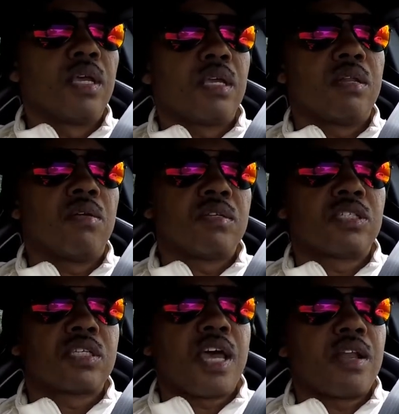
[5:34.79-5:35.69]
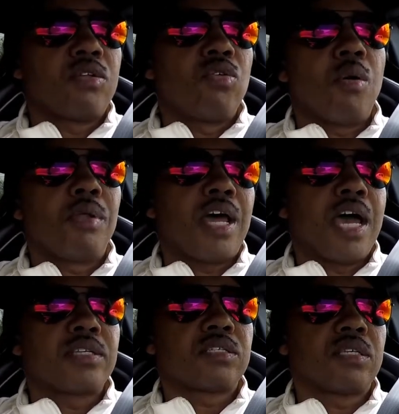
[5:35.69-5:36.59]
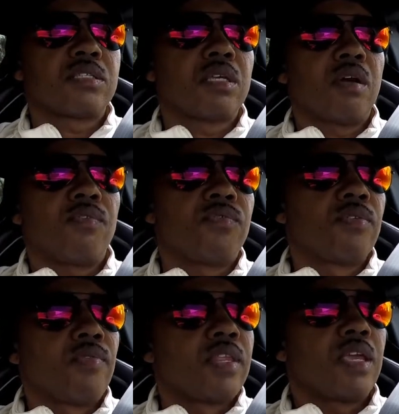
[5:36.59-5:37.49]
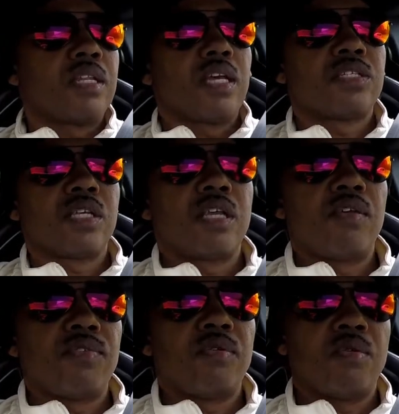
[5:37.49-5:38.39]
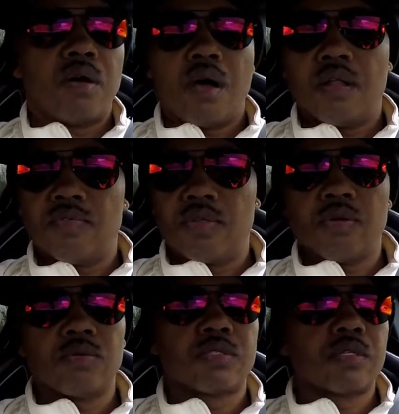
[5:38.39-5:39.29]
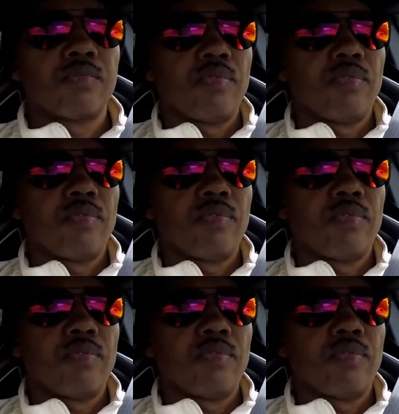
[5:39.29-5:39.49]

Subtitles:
You know, it just kind of normalizes itself and doesn't give you all of those.